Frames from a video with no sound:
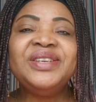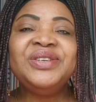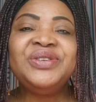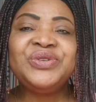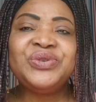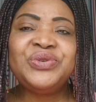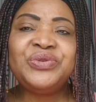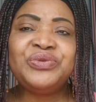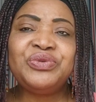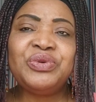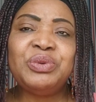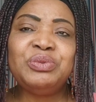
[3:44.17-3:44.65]

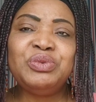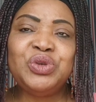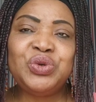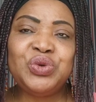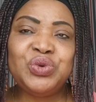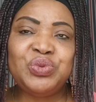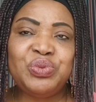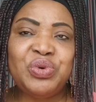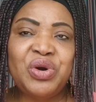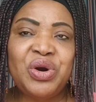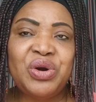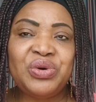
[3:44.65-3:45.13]
So from
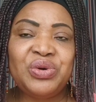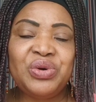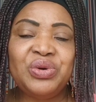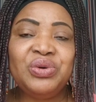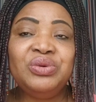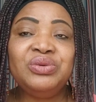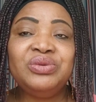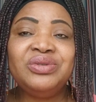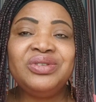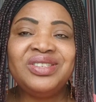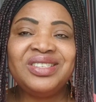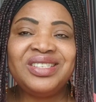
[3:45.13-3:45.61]
tomorrow,